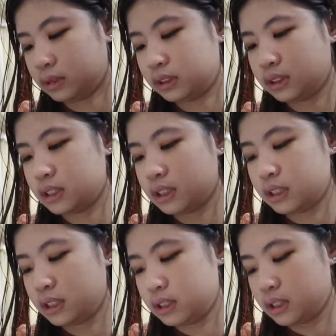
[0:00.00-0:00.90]
And
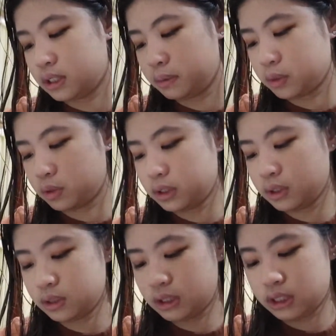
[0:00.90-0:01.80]
then I'm
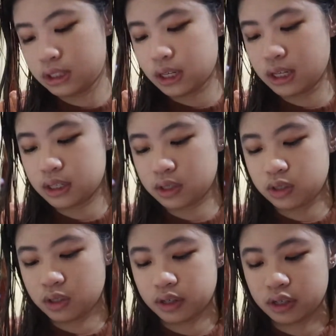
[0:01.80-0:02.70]
going to take a
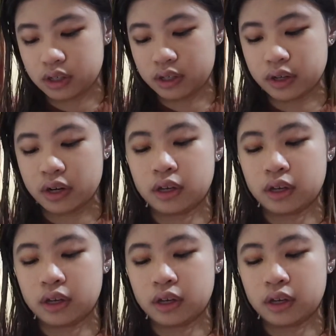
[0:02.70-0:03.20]
darker